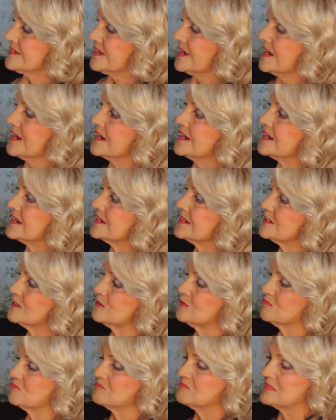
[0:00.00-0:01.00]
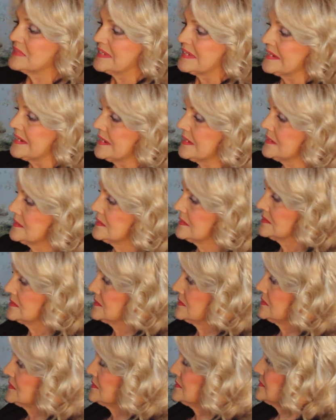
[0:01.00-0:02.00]
Oh, man.
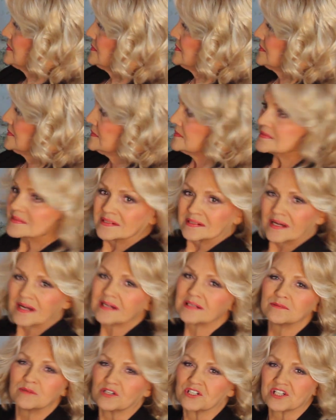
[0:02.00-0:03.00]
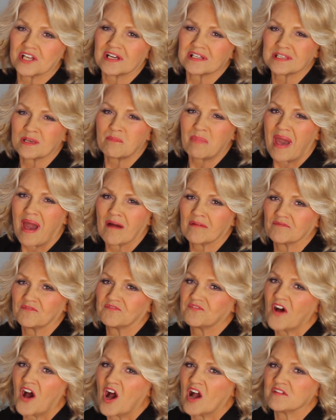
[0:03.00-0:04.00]
I wish I was about
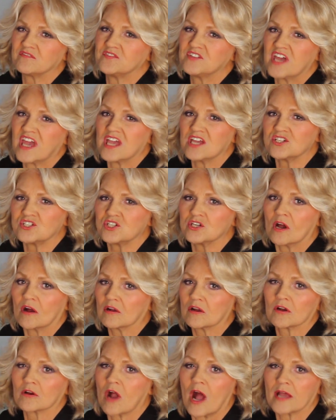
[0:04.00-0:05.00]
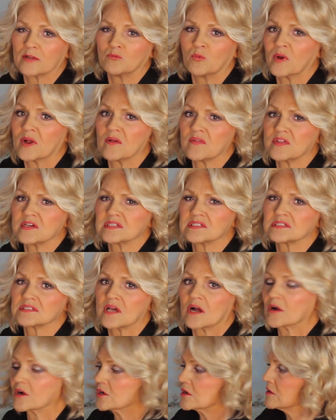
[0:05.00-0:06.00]
5 days younger. I'd wear this
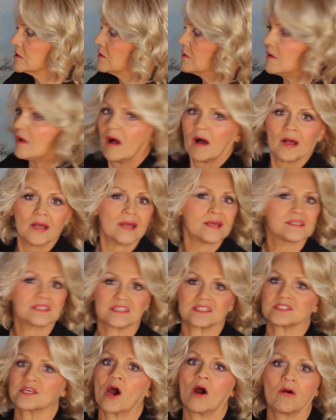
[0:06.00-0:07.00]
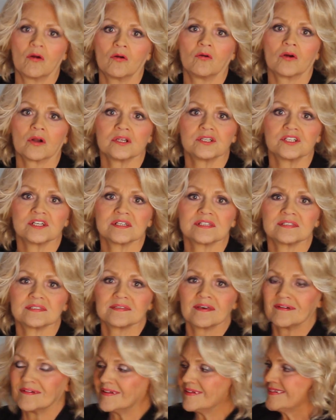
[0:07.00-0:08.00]
sucker. It's so
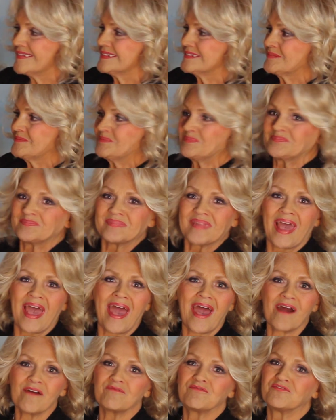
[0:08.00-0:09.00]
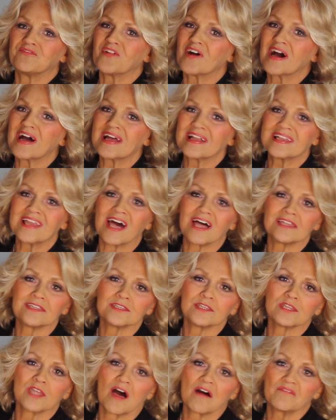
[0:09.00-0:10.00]
gorgeous. Have fun.
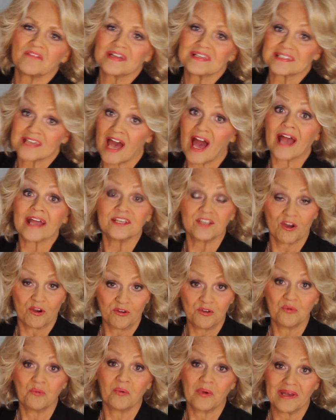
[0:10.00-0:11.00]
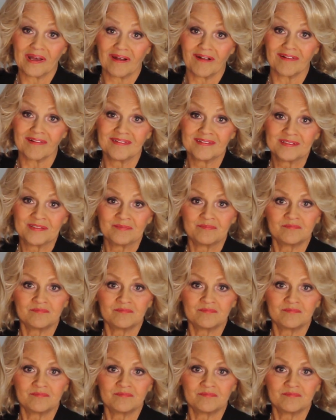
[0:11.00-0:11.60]
Love it. I know you will.